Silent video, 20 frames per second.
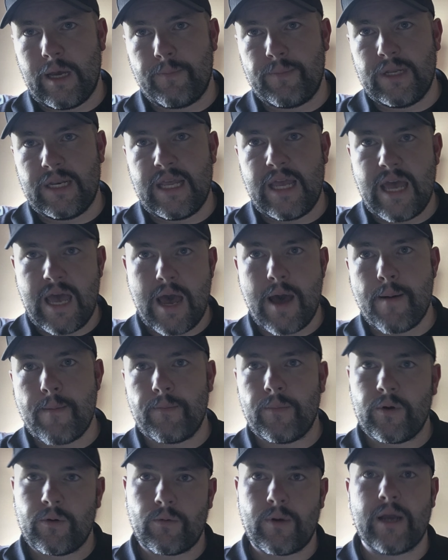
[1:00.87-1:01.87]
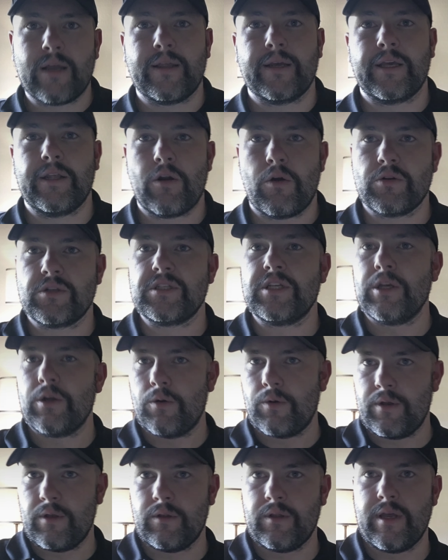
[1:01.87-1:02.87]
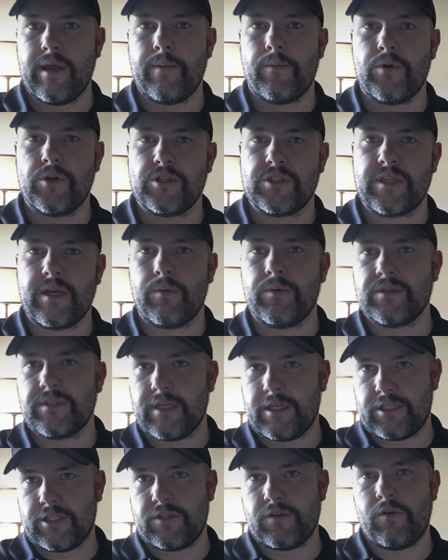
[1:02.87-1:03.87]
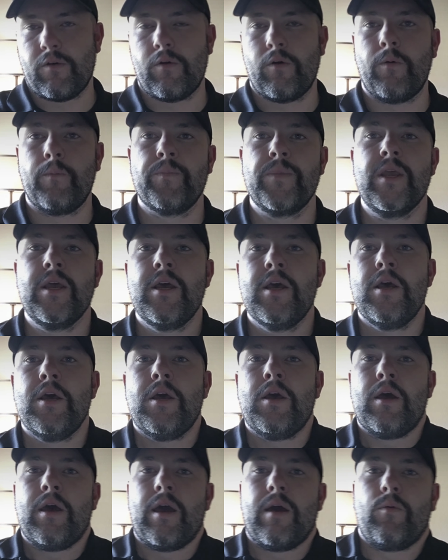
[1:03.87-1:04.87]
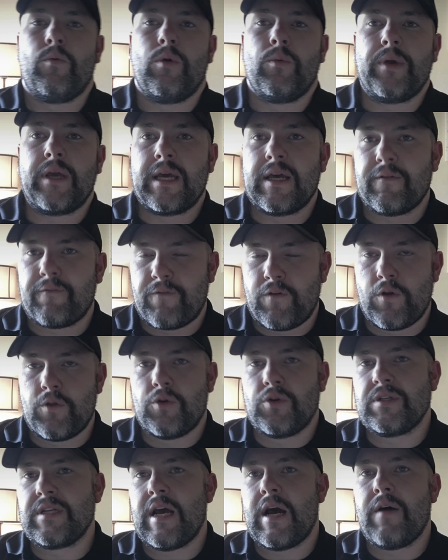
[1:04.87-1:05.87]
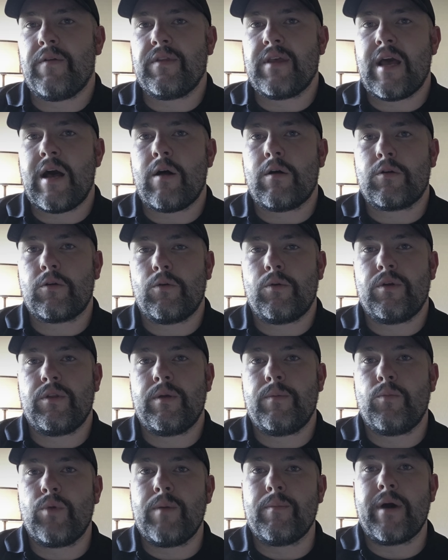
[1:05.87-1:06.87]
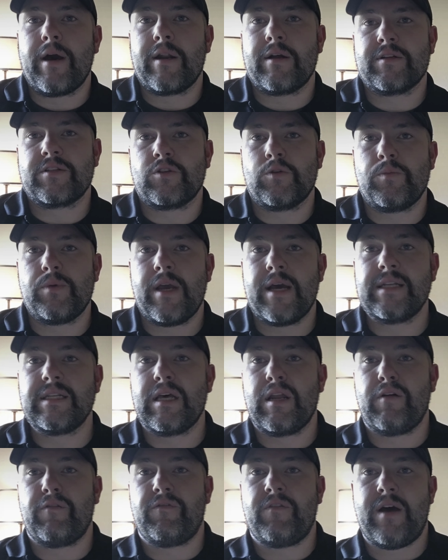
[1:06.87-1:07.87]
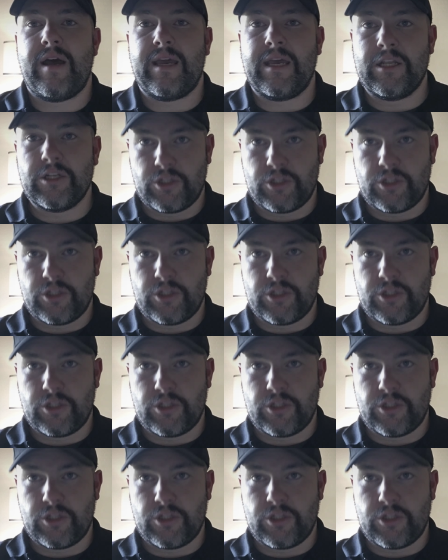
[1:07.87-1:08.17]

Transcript: up in M, right? Like an arterial hemorrhage that was external. When we get further down the algorithm, we might also be identifying